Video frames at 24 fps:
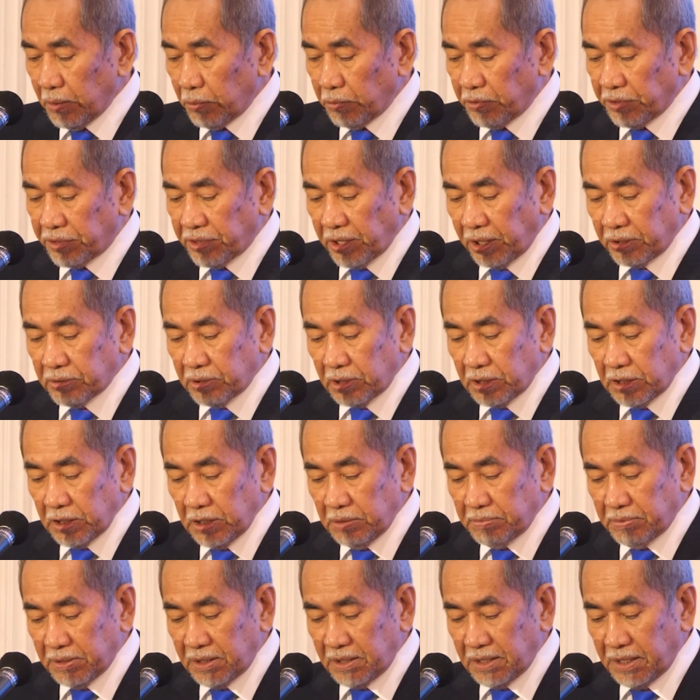without
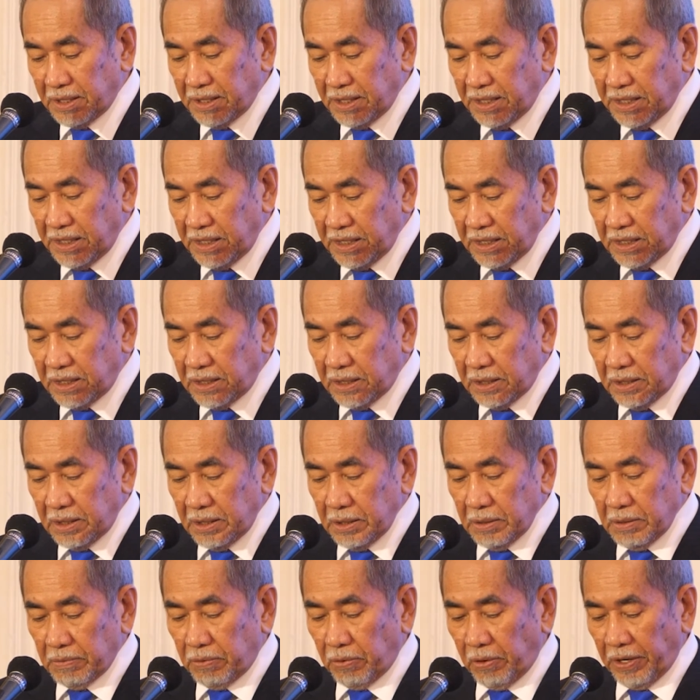even the need
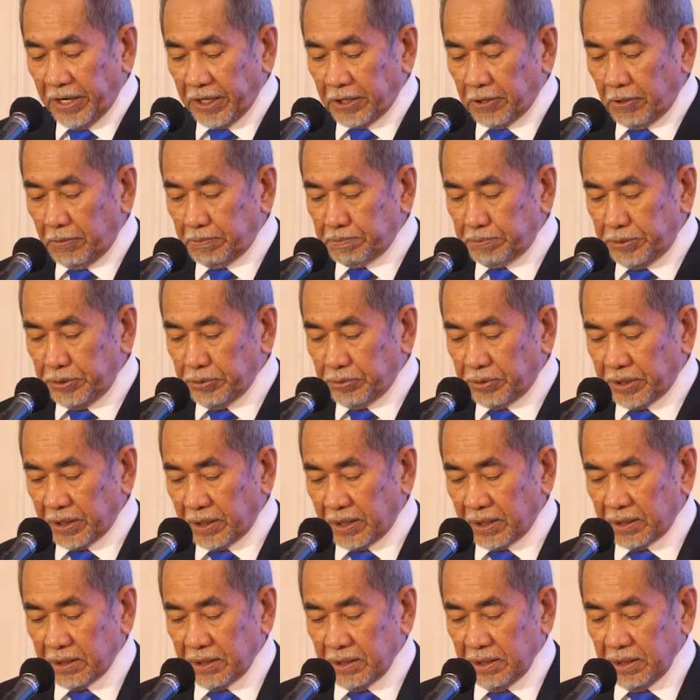for a
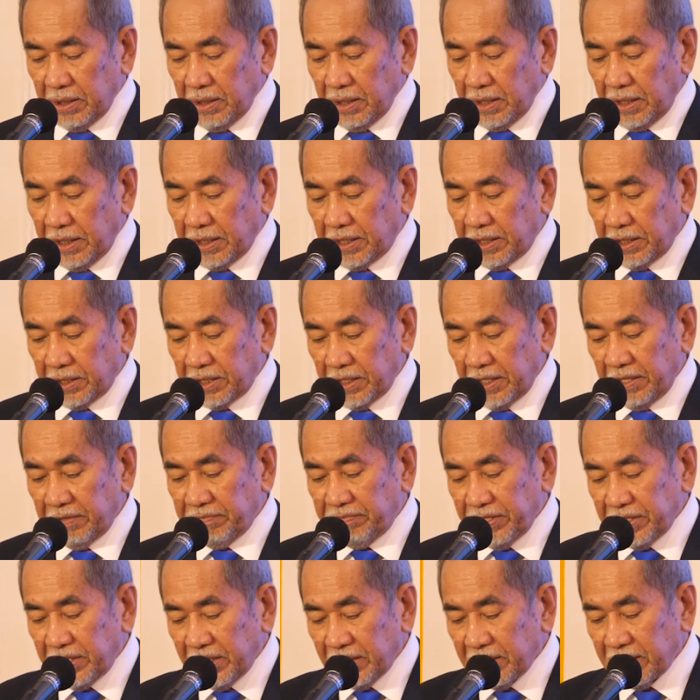computer. It is
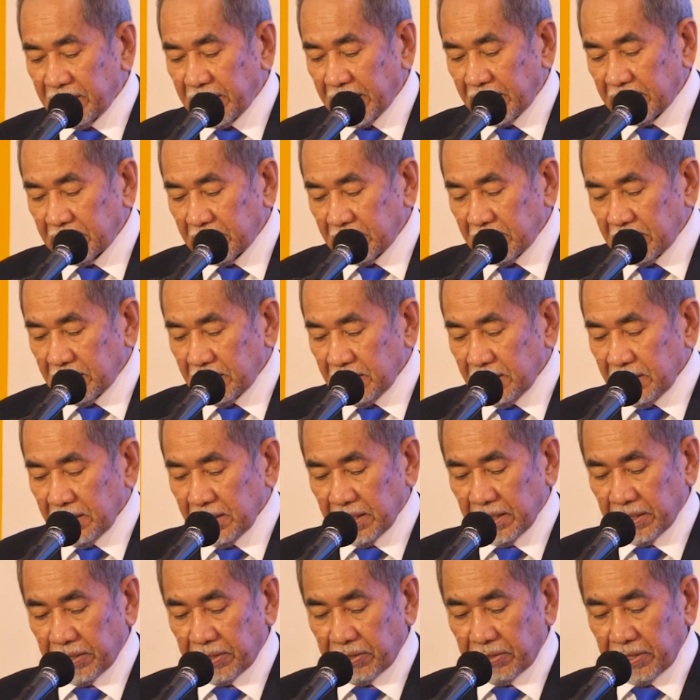evident that
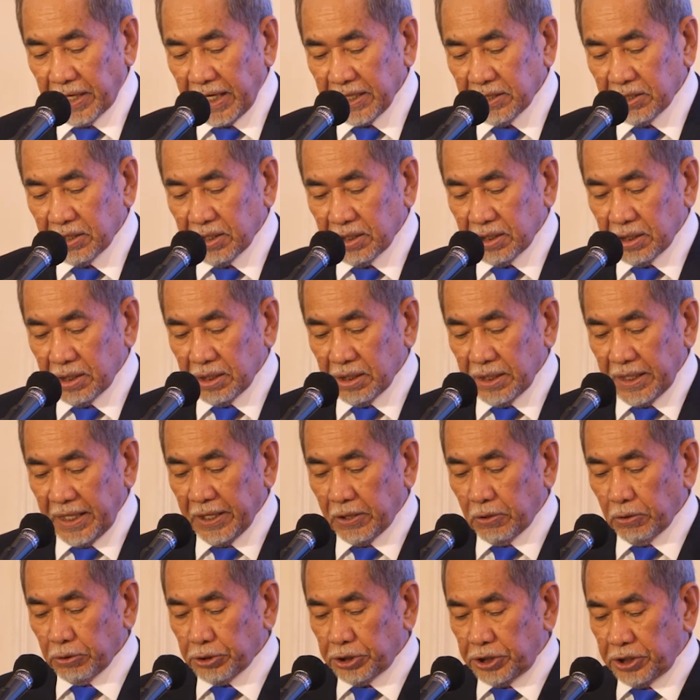the right
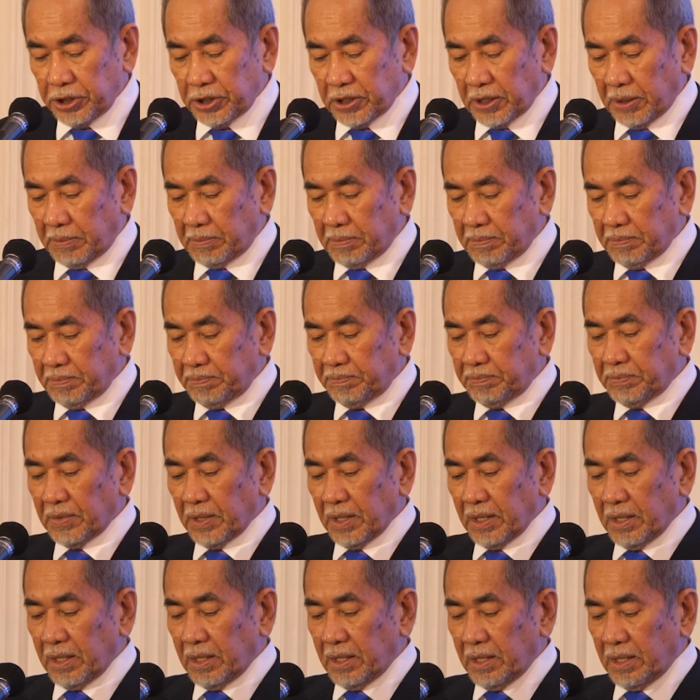ecosystem
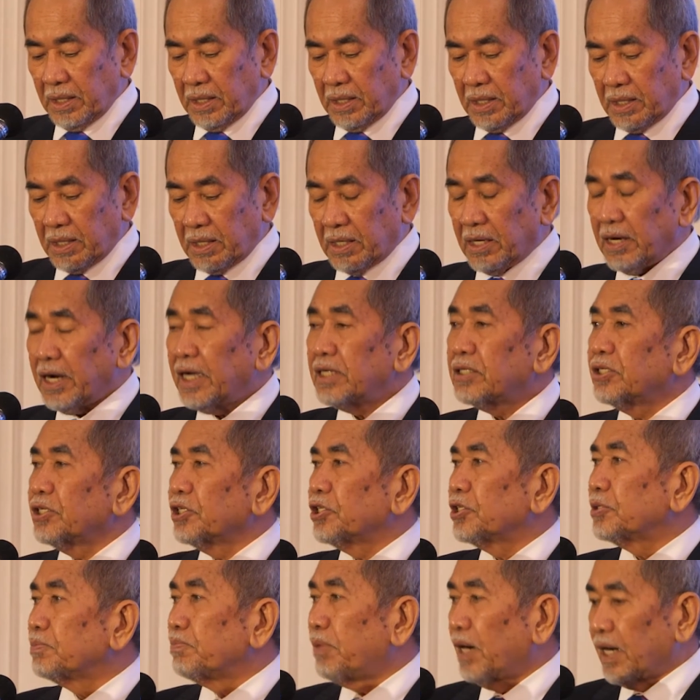
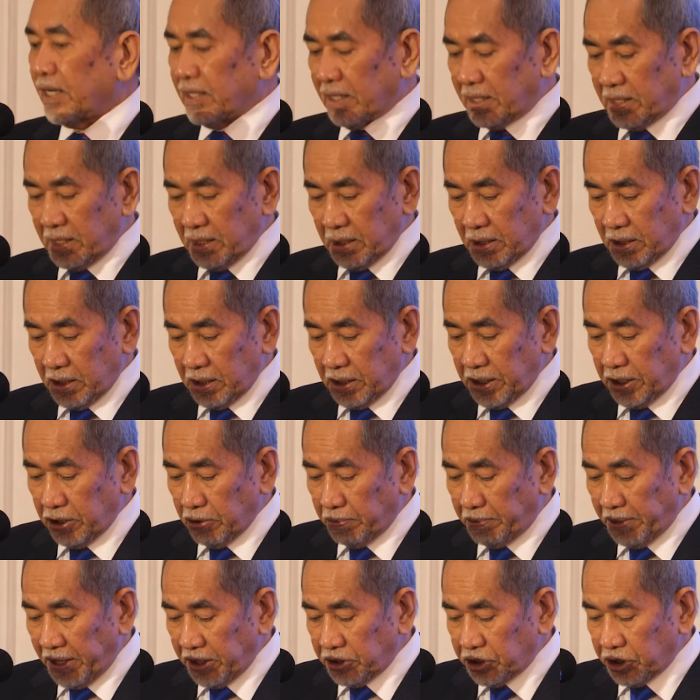crisis spark
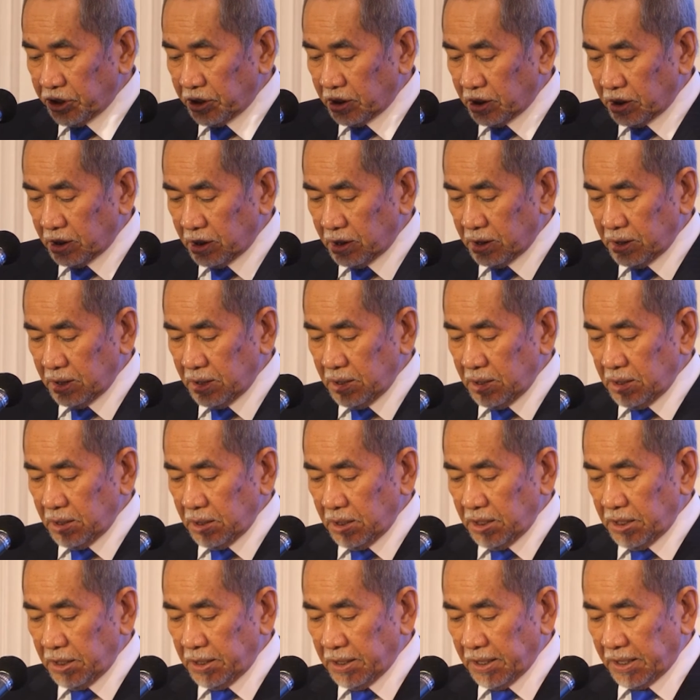innovation.
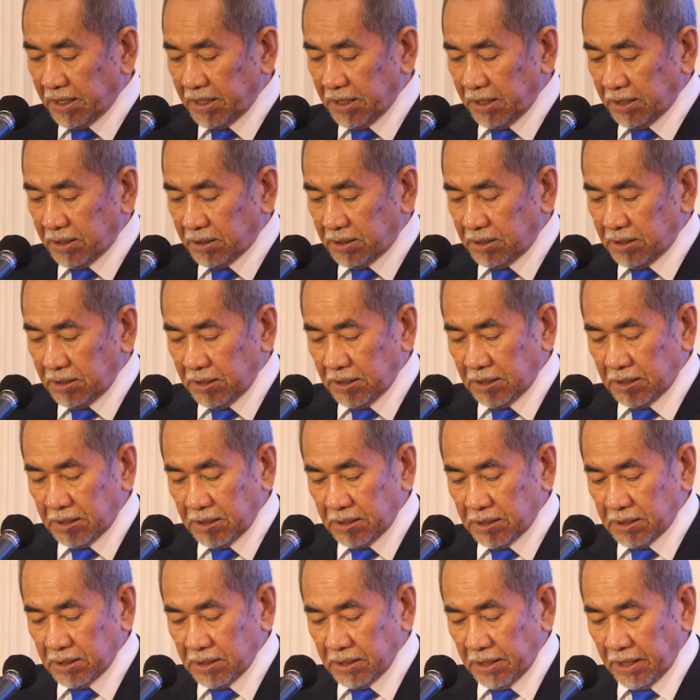In the case, it
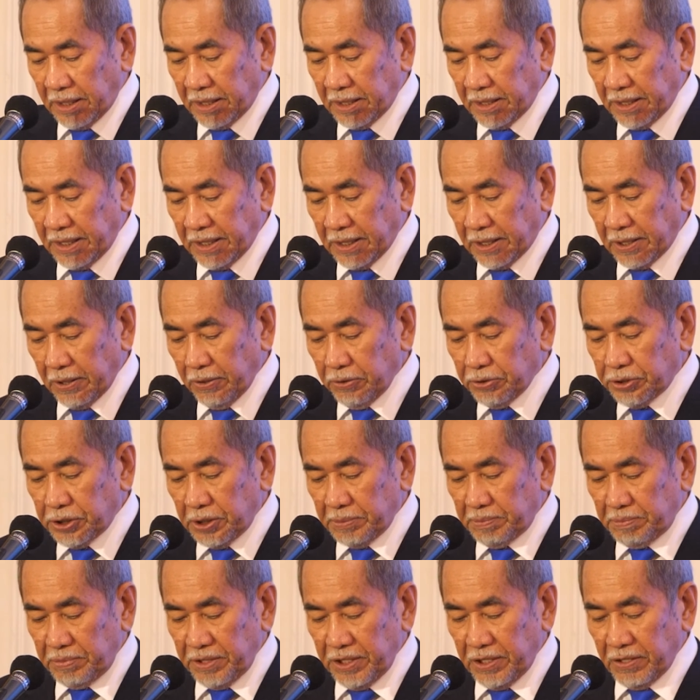is an
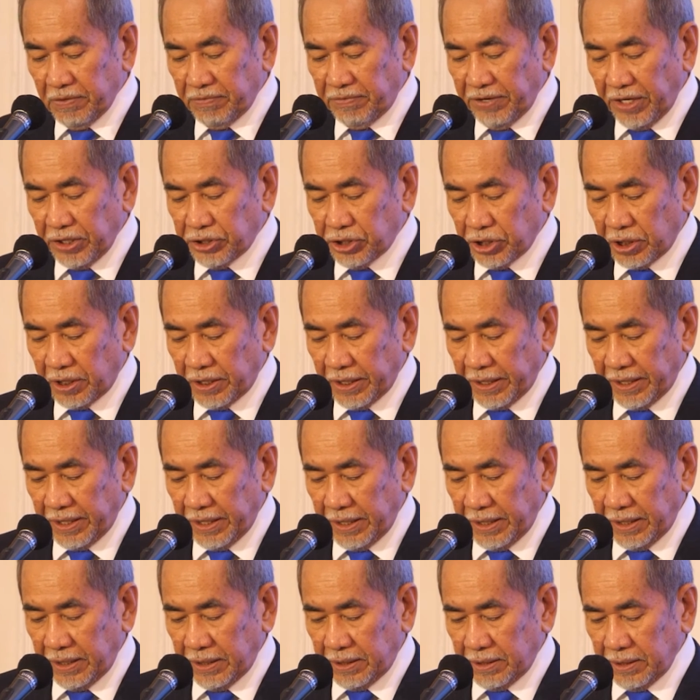inclusive innovation that
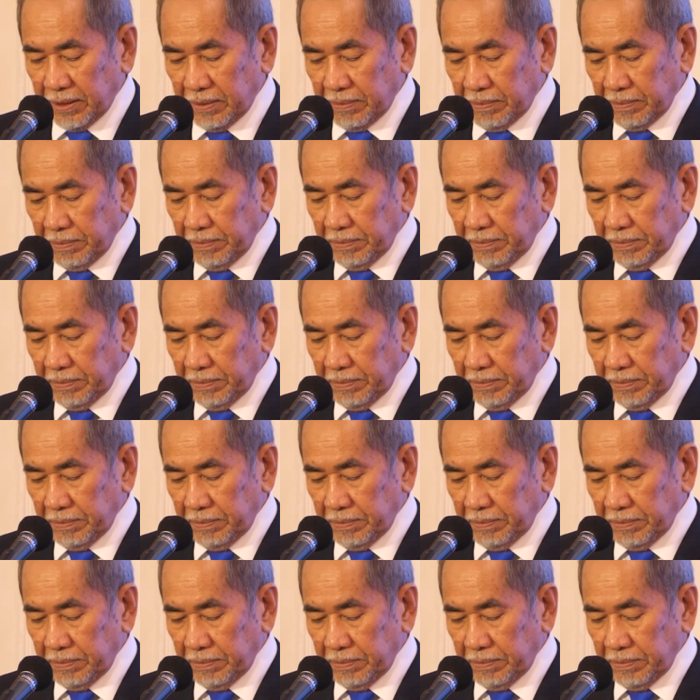aid